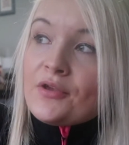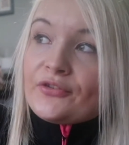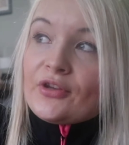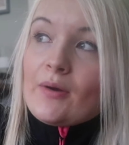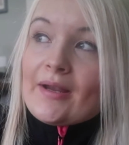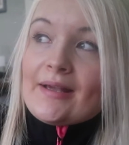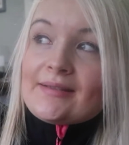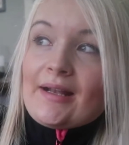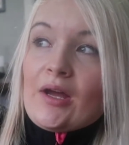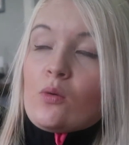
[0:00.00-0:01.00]
So I
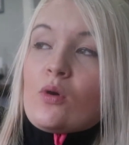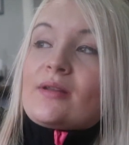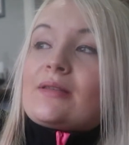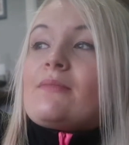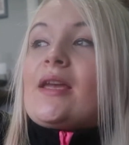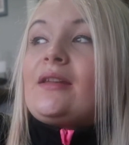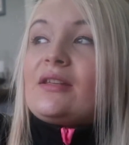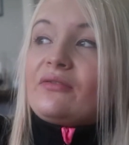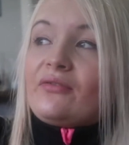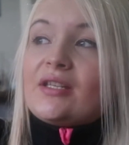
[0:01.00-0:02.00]
guess I kind of wanted to make
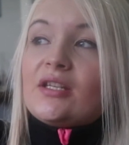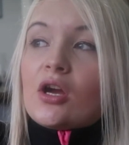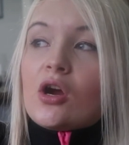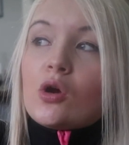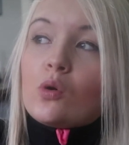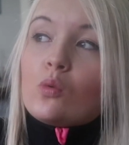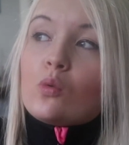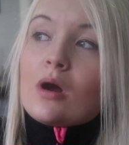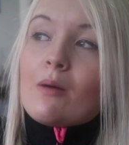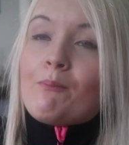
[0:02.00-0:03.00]
this
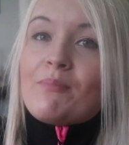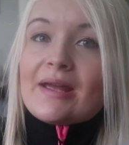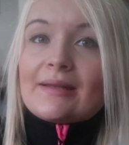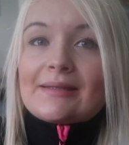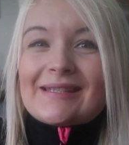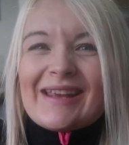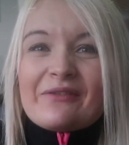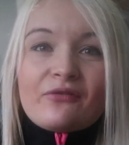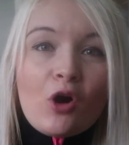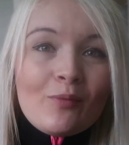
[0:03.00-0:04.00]
video a bit
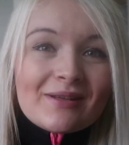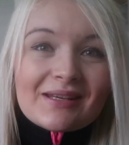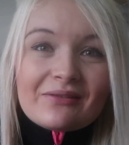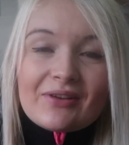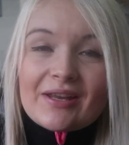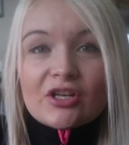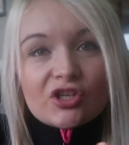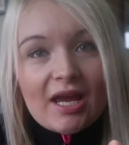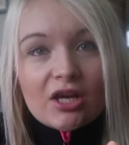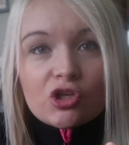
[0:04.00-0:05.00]
informative and
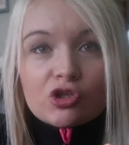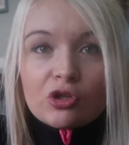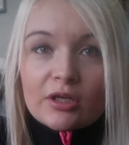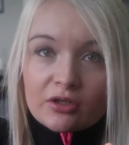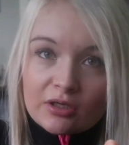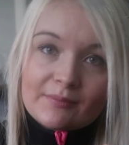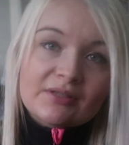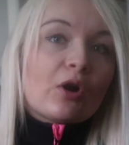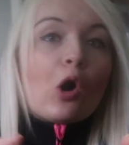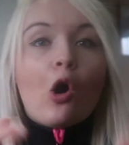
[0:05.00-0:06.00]
educational in
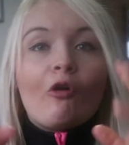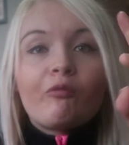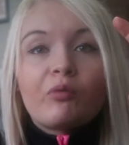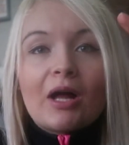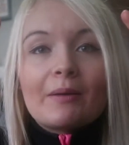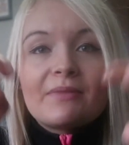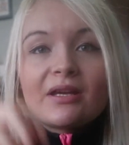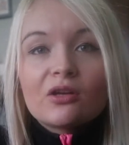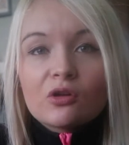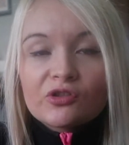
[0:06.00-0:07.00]
terms of off-plan
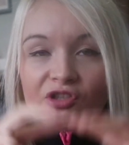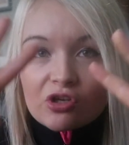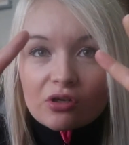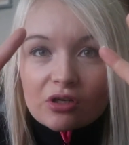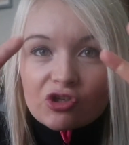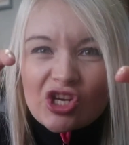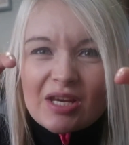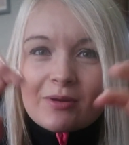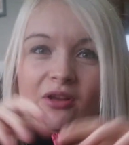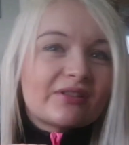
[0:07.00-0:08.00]
meals,
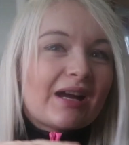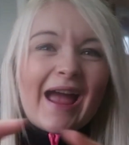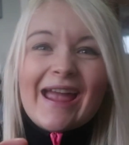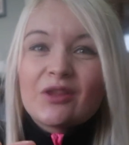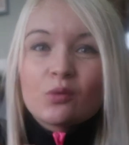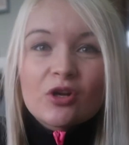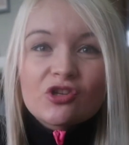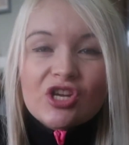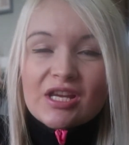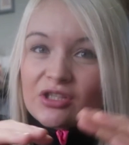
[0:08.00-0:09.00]
cheat meals. I hate the word
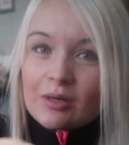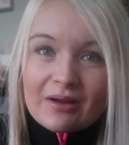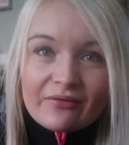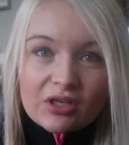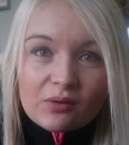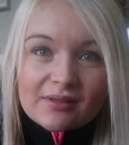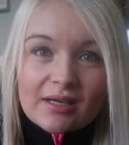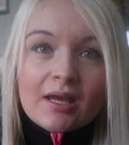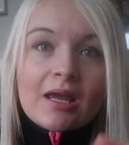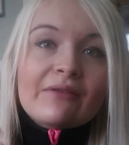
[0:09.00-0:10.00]
cheat. Don't ever use
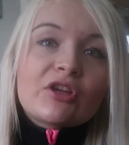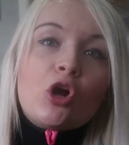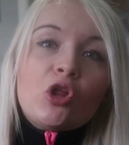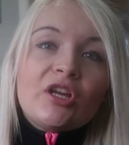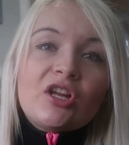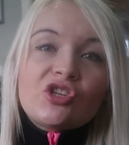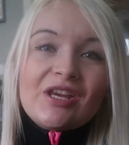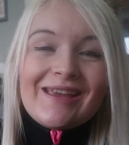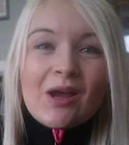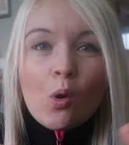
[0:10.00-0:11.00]
it. If you're calling it a
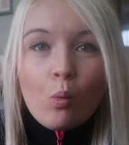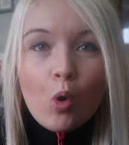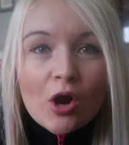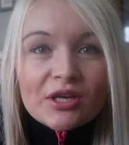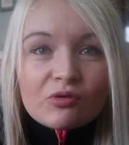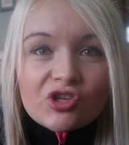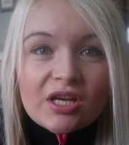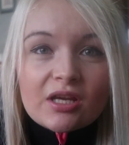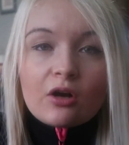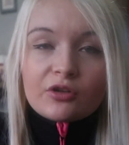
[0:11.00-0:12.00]
cheat, what are you
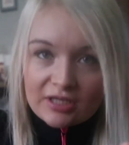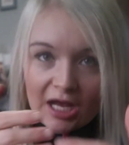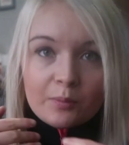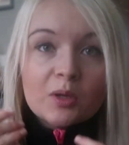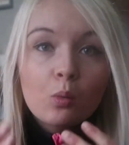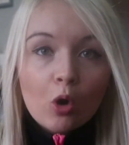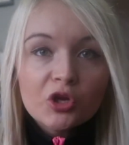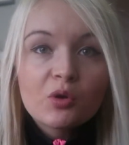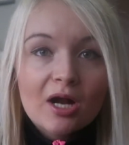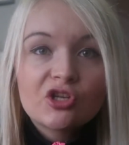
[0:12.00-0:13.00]
cheating on? Tell me
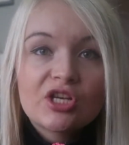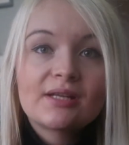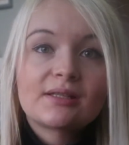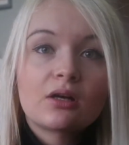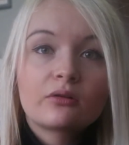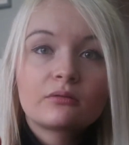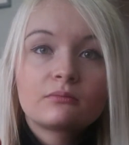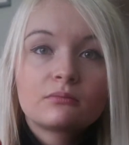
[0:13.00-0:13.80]
what you are cheating on.